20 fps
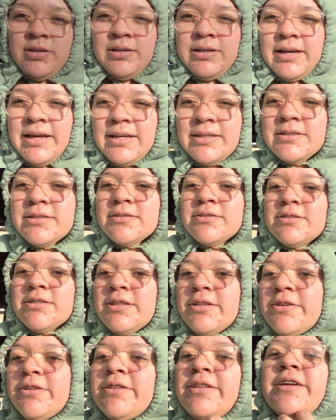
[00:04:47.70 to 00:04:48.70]
Guys, so it's a
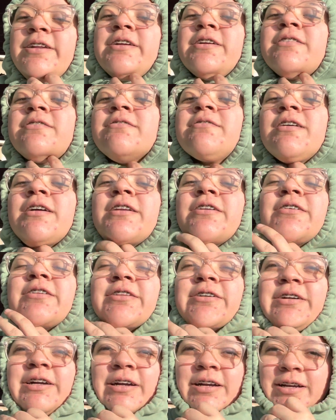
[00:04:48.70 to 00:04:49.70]
little later. I know I
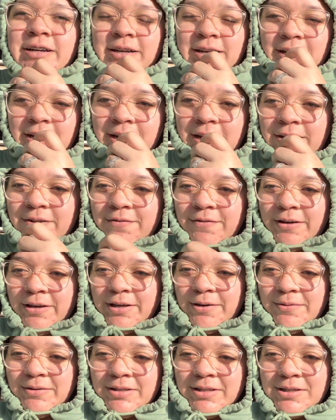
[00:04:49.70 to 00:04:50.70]
look kind of
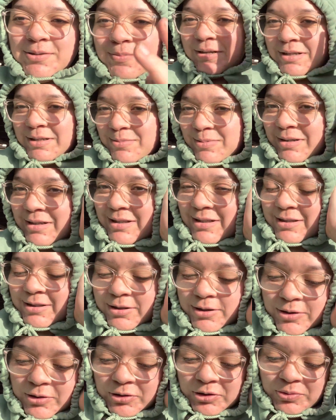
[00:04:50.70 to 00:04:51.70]
funky with this, it's because it's
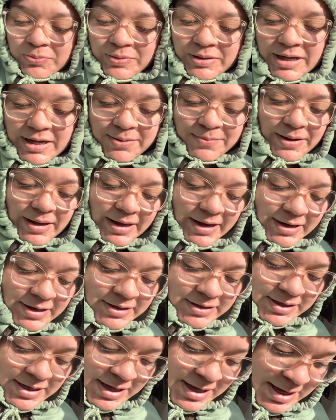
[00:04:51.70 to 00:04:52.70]
cold to protect my
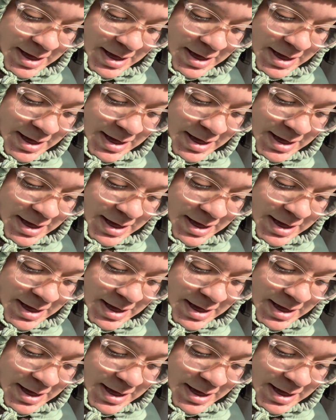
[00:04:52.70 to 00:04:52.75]
ears.